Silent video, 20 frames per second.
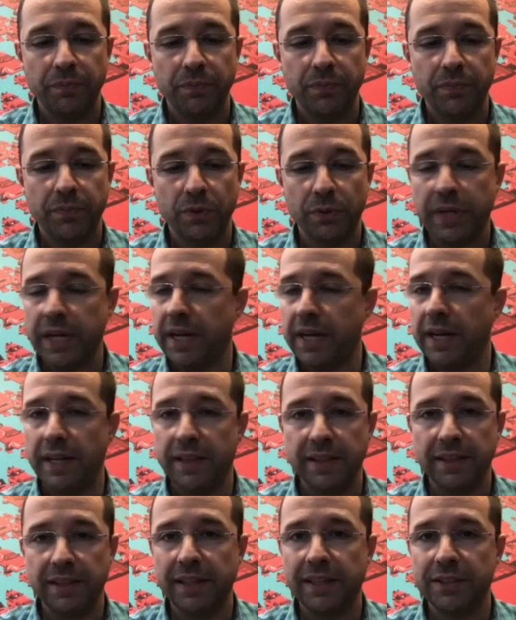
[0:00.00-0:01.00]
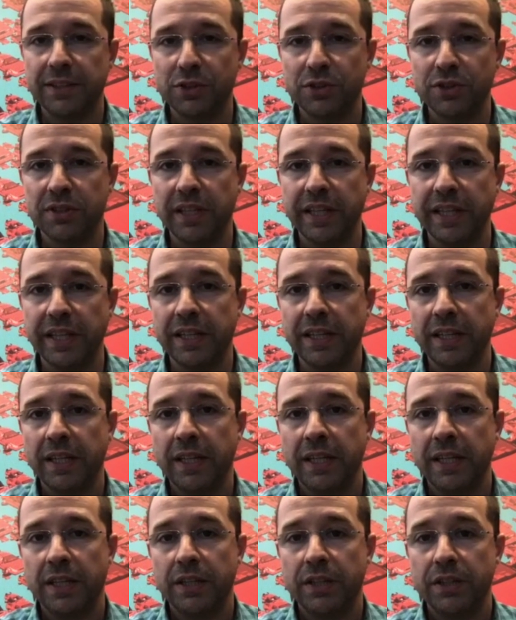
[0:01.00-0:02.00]
So yeah, I think like just like
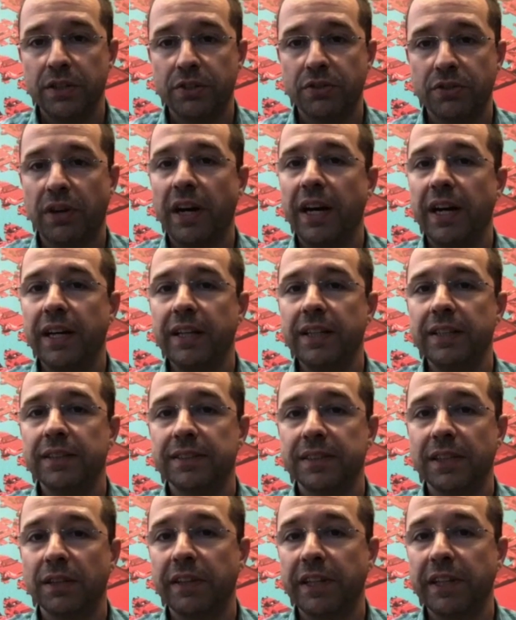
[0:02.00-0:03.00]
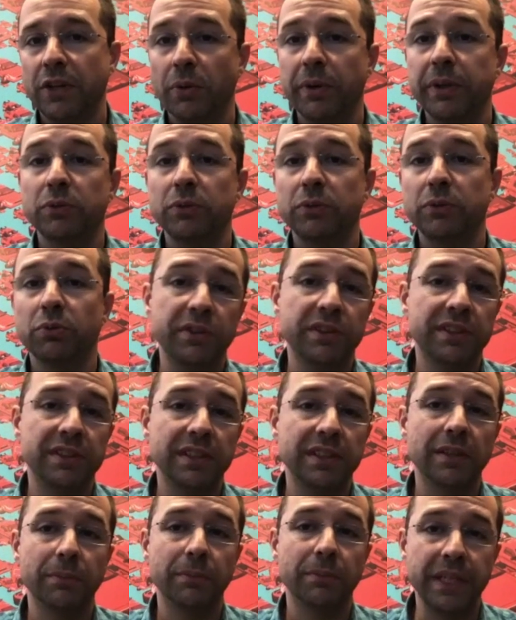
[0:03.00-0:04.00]
try, instead of like going to every
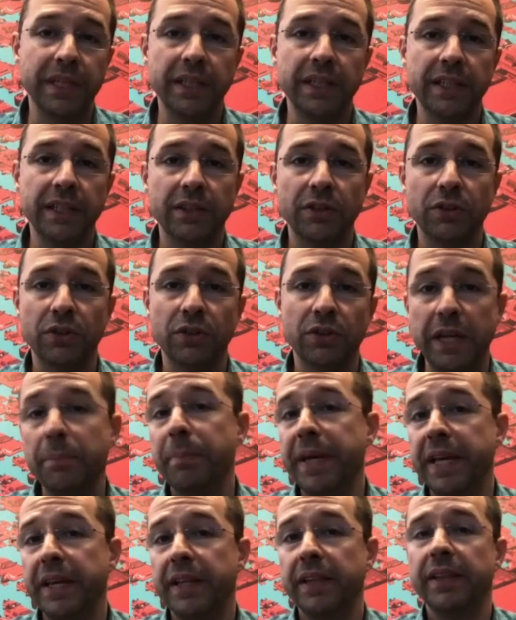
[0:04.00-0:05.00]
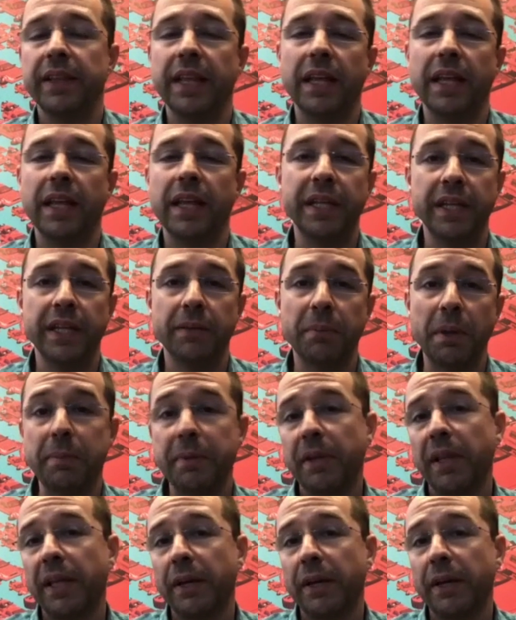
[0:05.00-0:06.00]
single meeting and being in that meeting, maybe
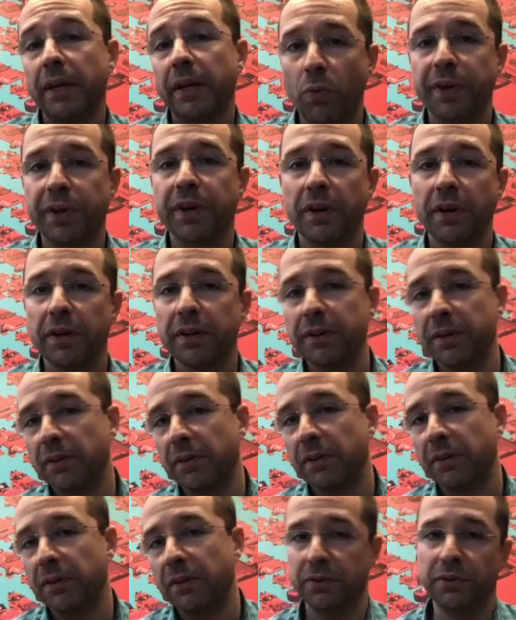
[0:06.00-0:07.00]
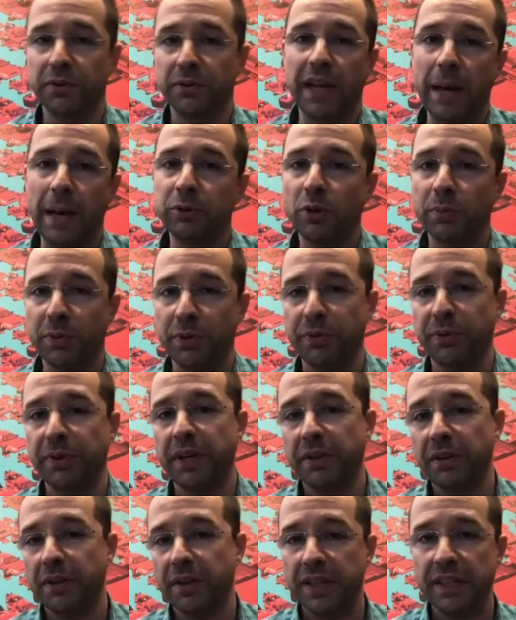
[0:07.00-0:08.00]
like working on your laptop or doing
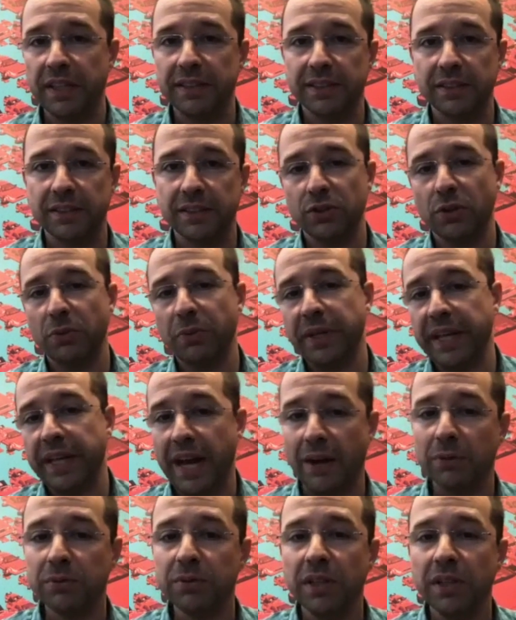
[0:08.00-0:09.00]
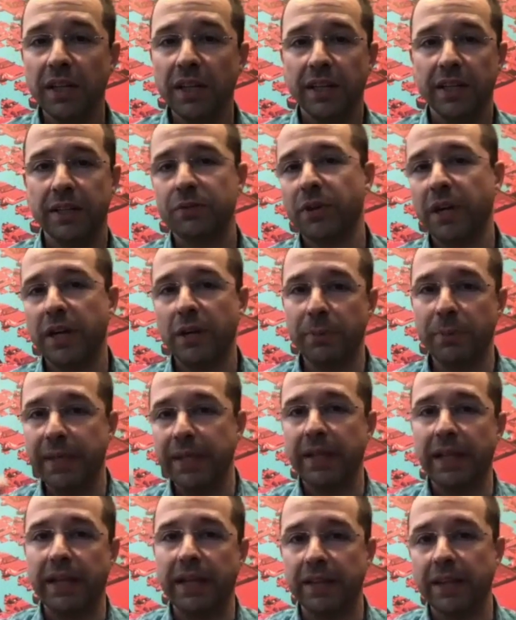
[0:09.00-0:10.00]
other things and zoning out and trying to be at
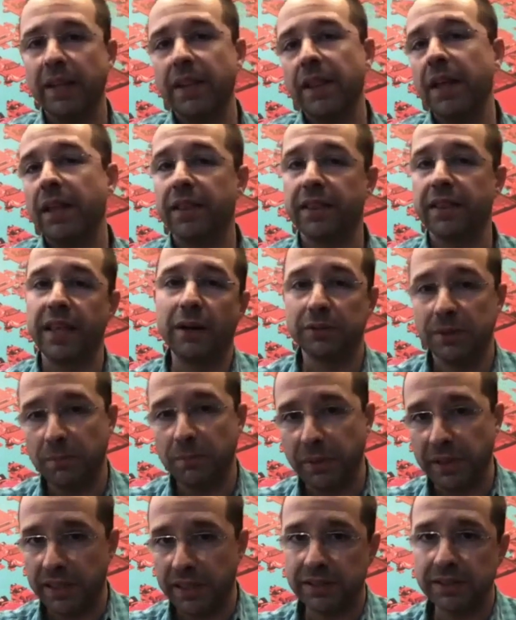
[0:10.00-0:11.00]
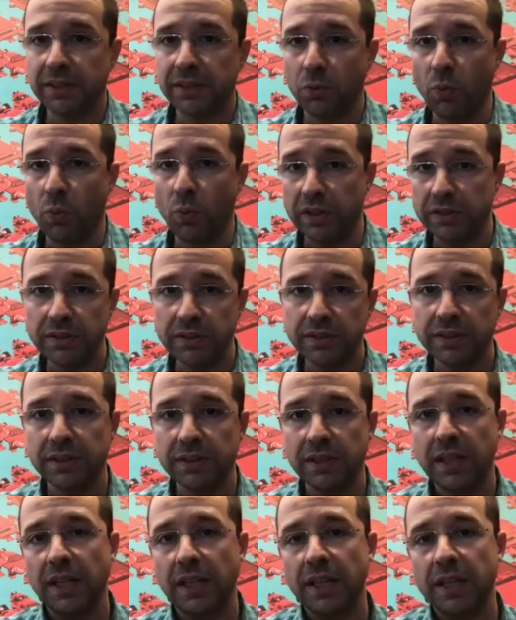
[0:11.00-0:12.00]
like a 1,000 places at once.
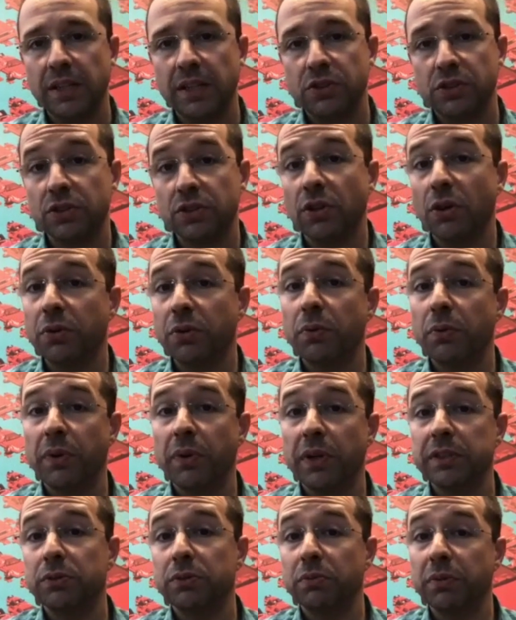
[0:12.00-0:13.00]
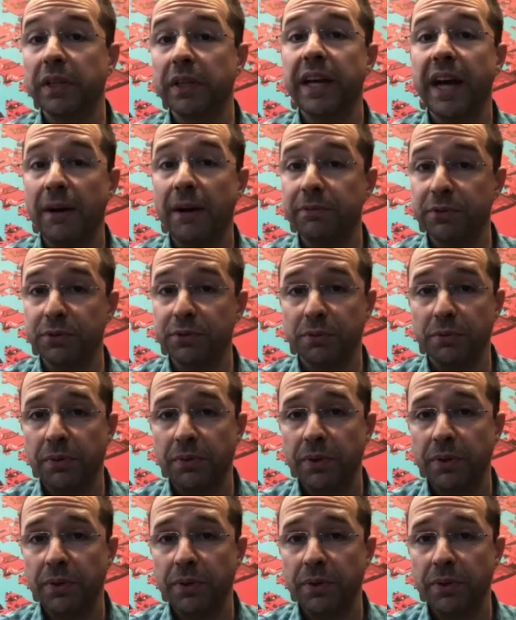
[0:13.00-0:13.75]
Just go to the ones you really have to.